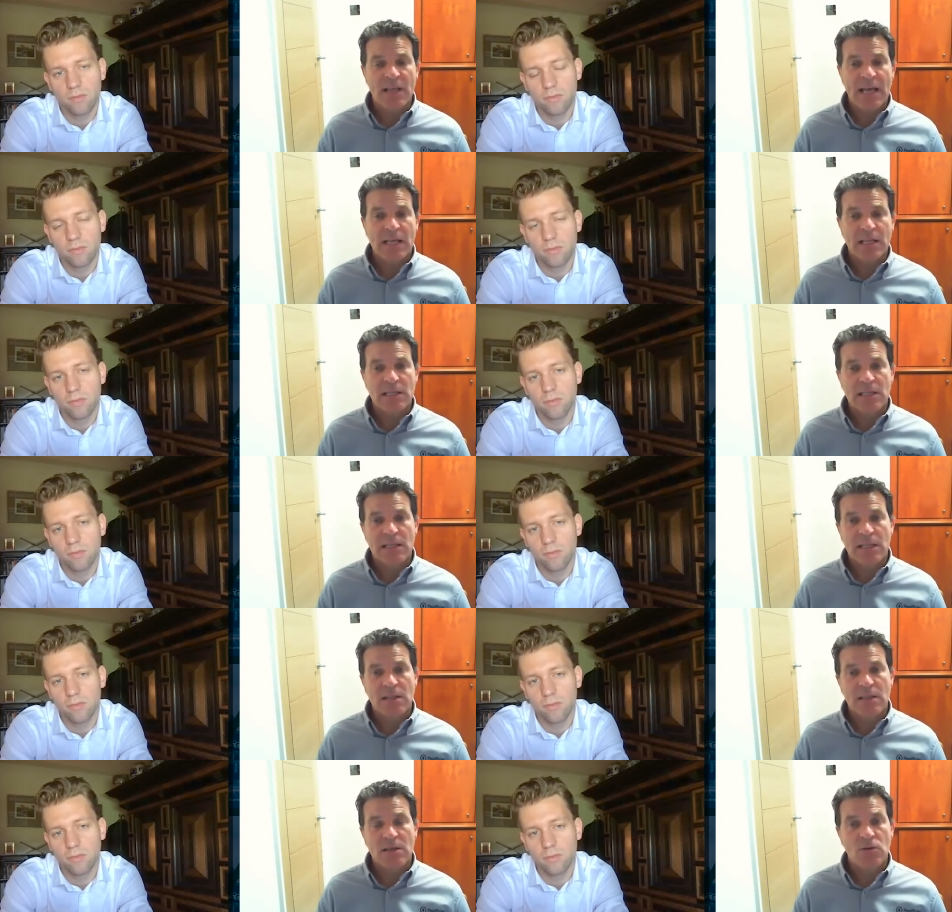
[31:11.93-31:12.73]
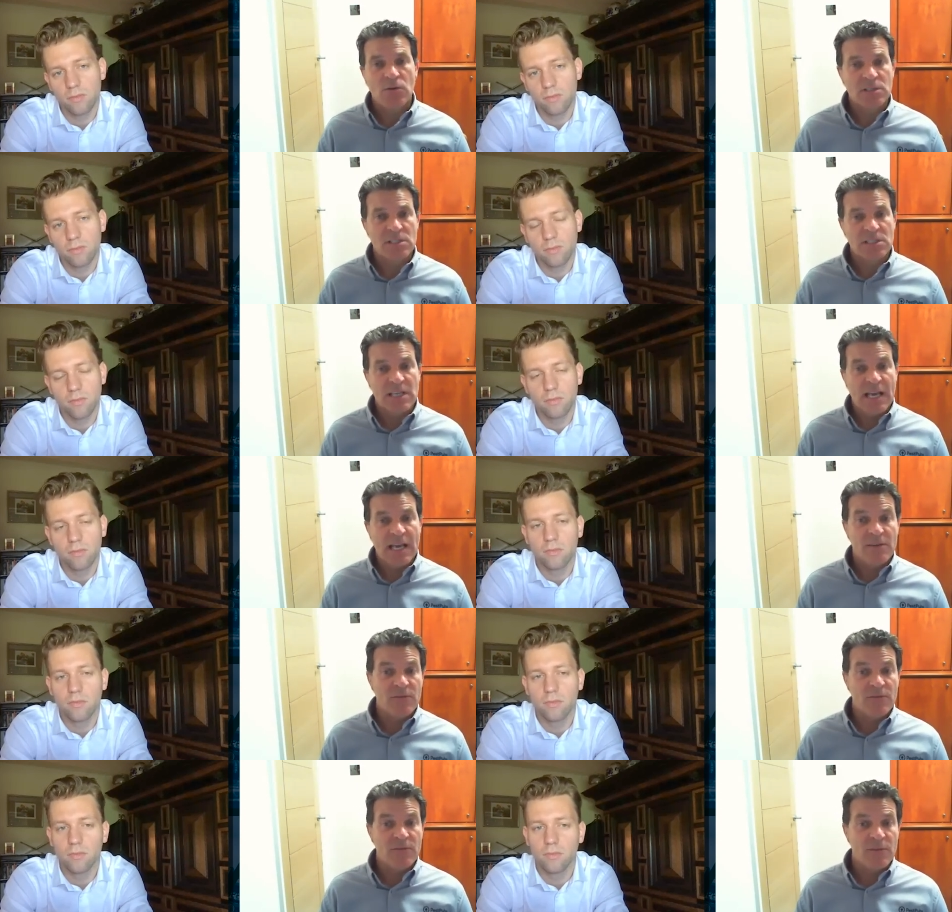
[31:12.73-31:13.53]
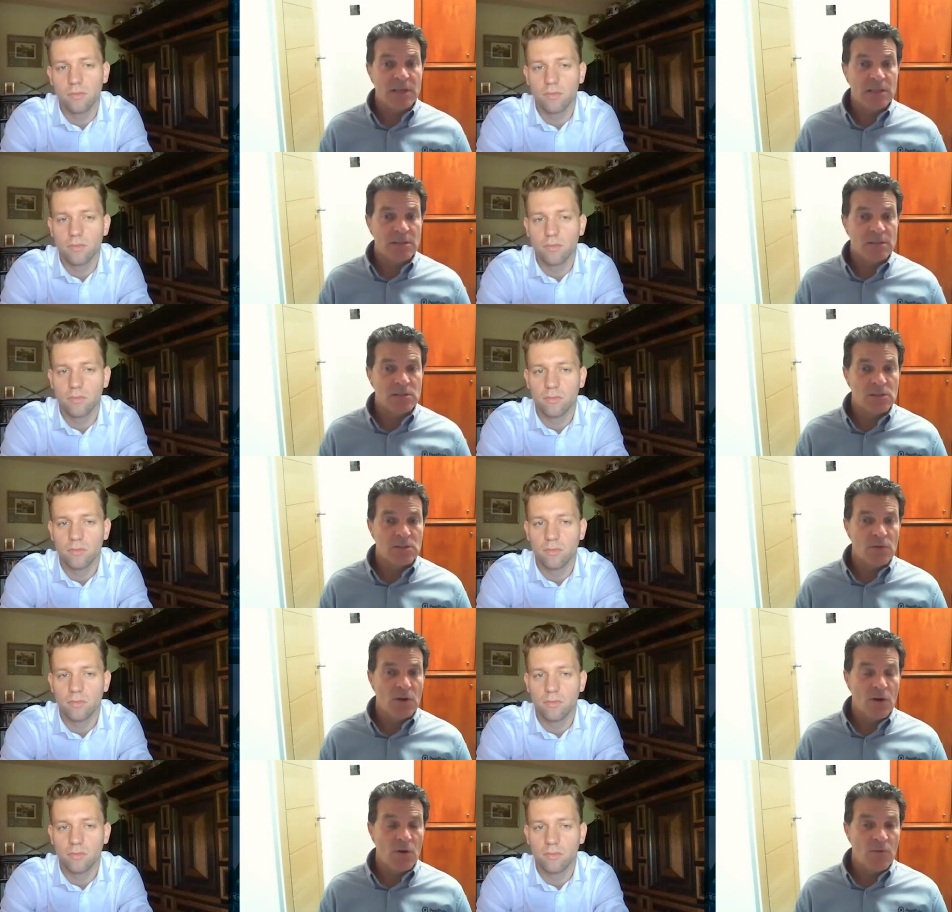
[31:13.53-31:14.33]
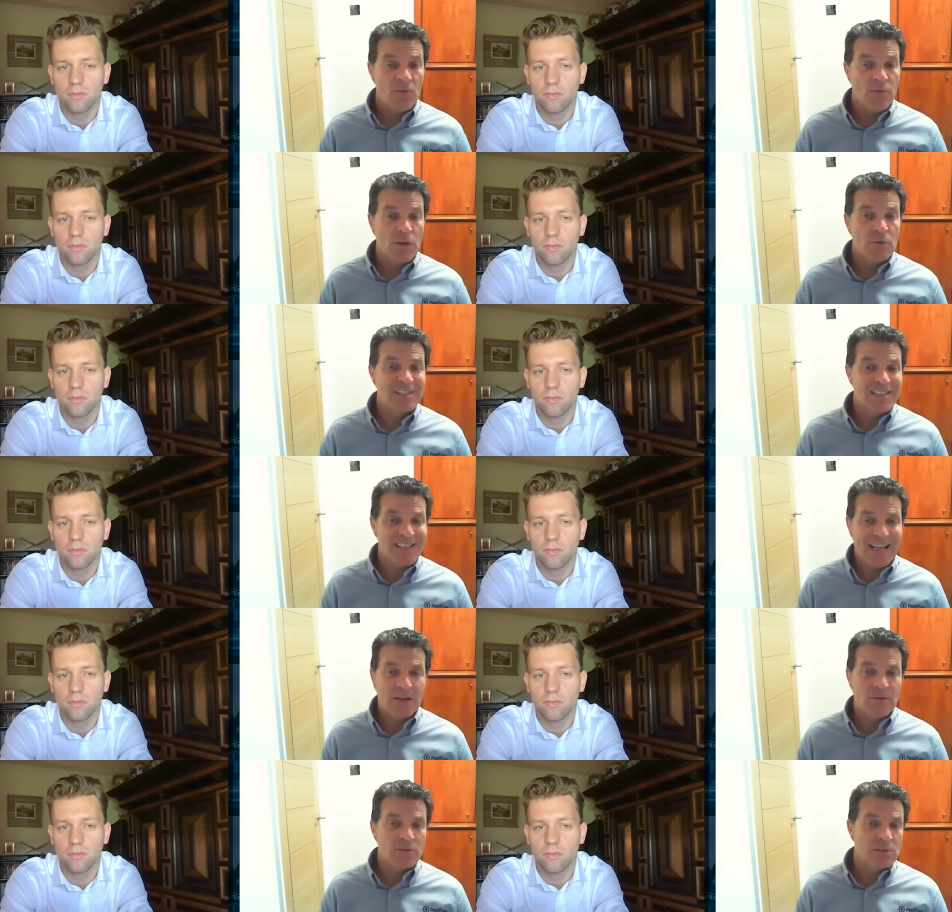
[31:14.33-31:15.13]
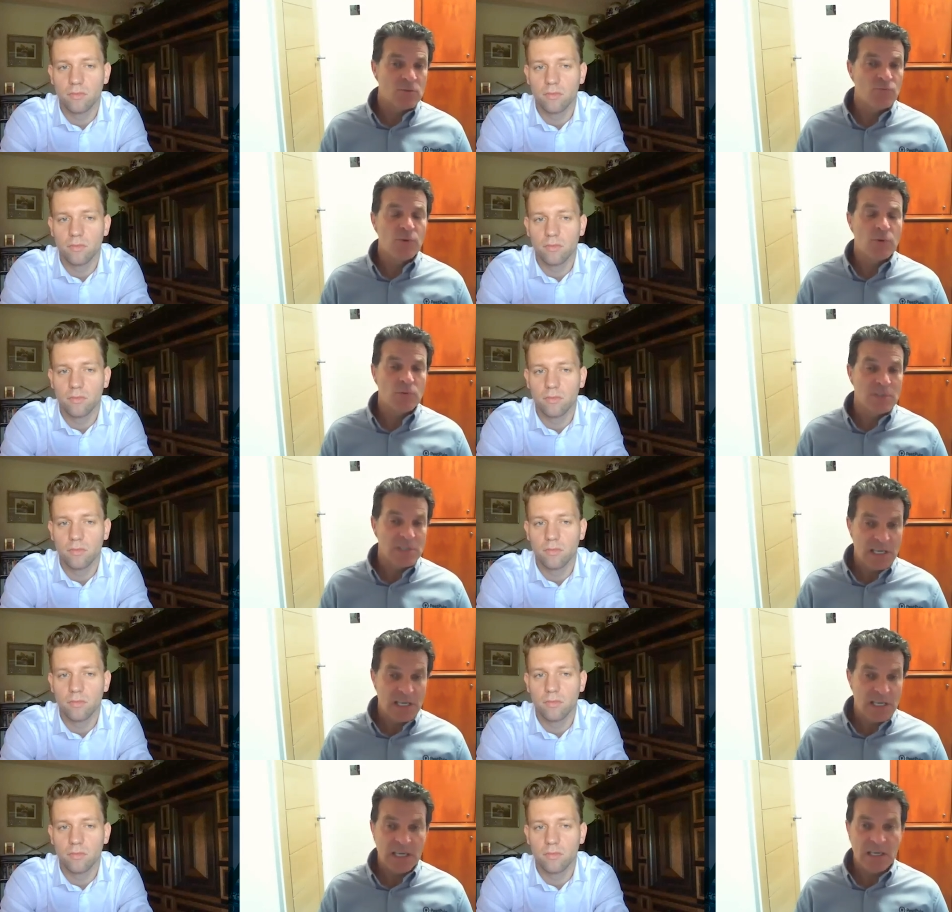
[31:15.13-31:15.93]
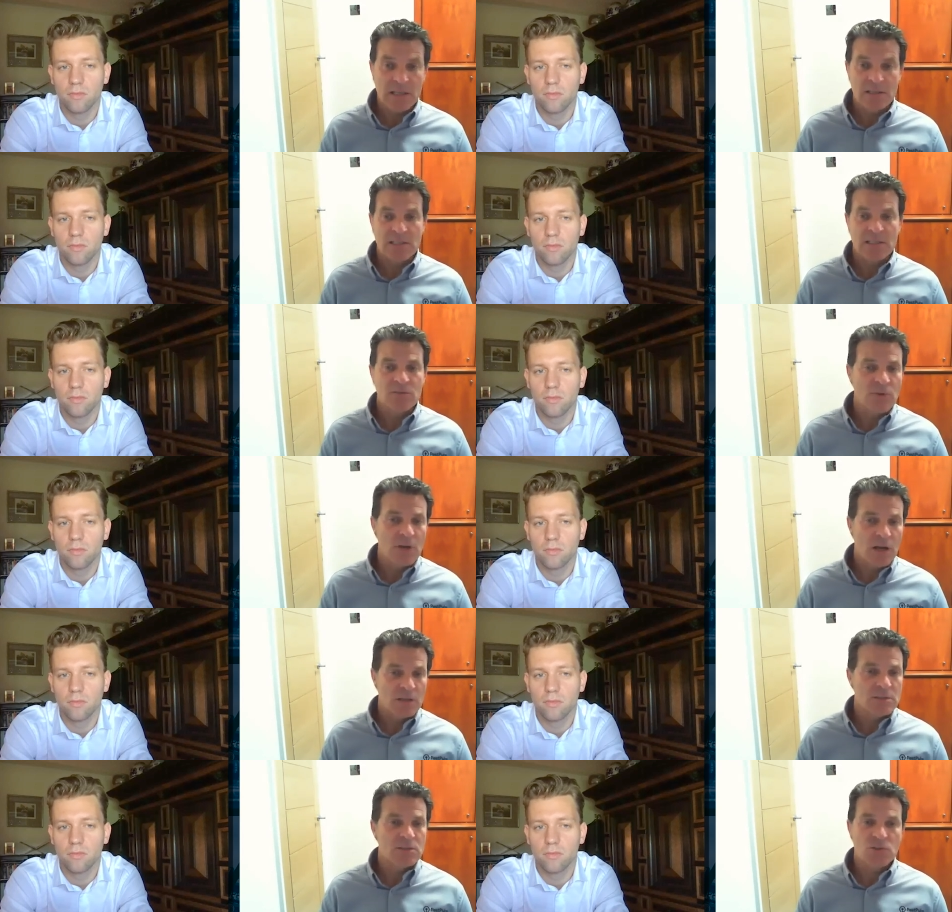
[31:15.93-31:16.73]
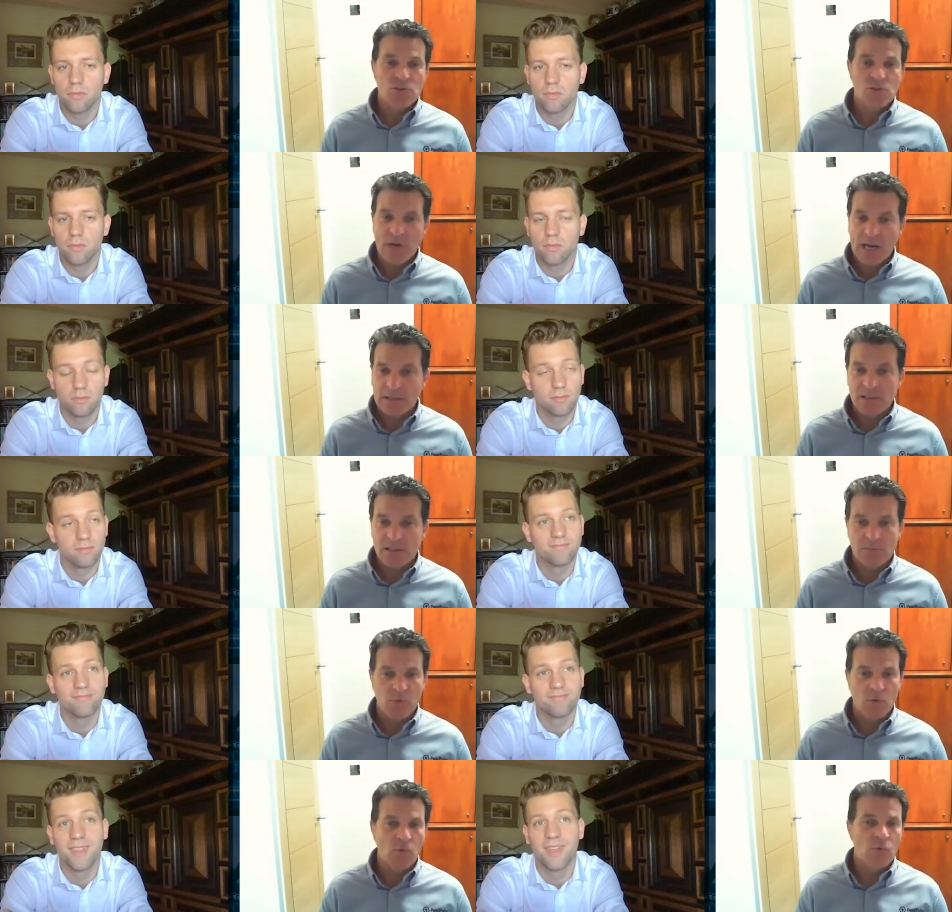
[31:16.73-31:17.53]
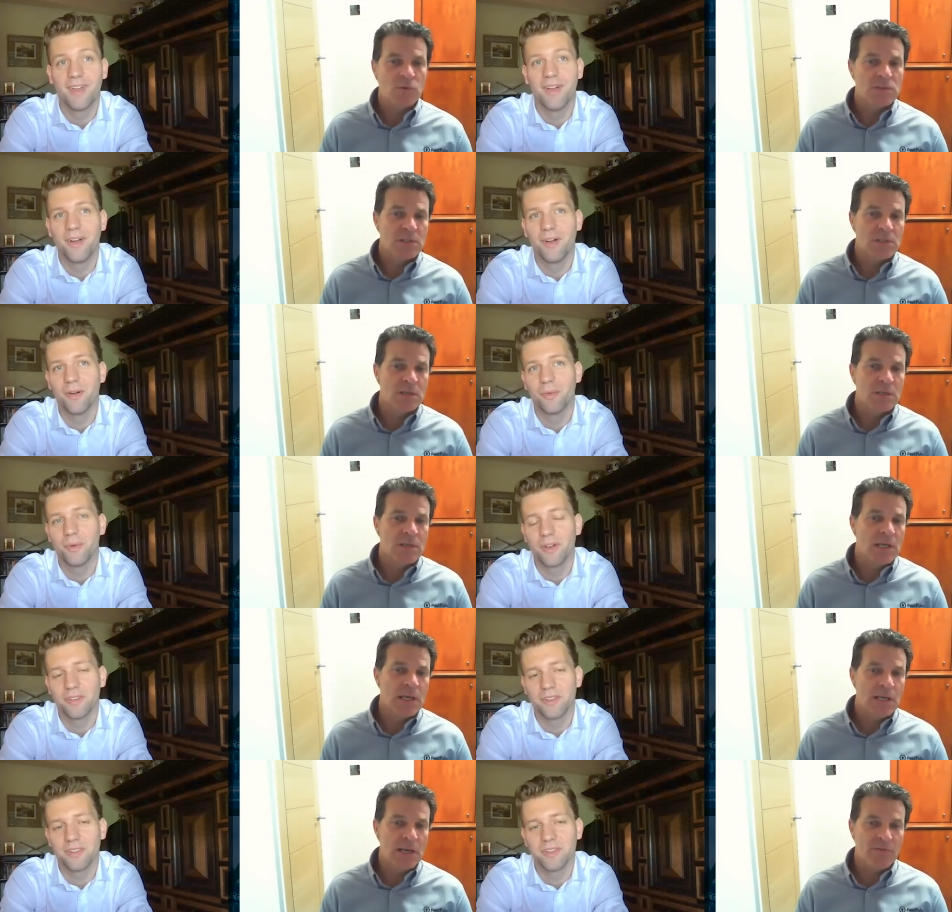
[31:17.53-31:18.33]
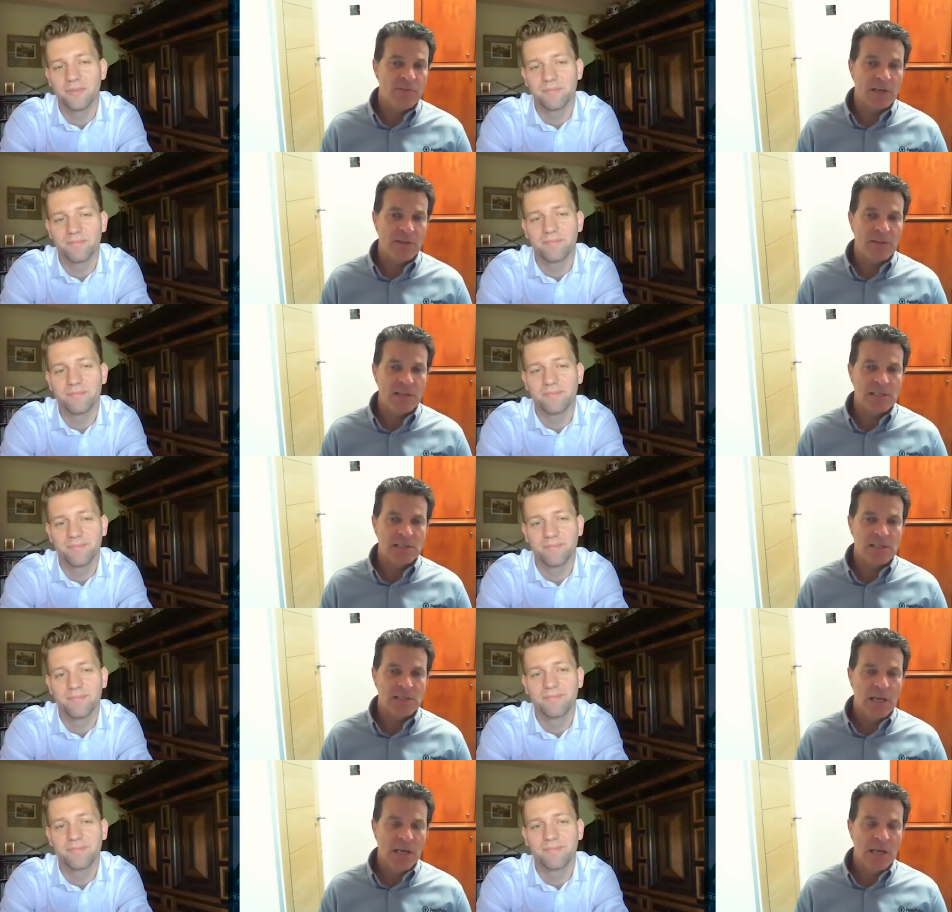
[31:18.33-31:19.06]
Speaker 1: that that the cost savings of those thousand routines in regards to transport and, and everything. Those,